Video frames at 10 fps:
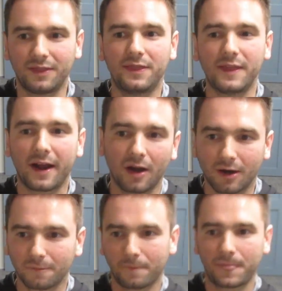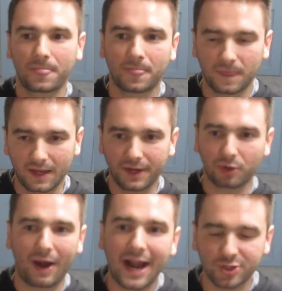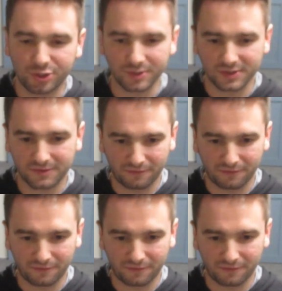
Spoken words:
their interactions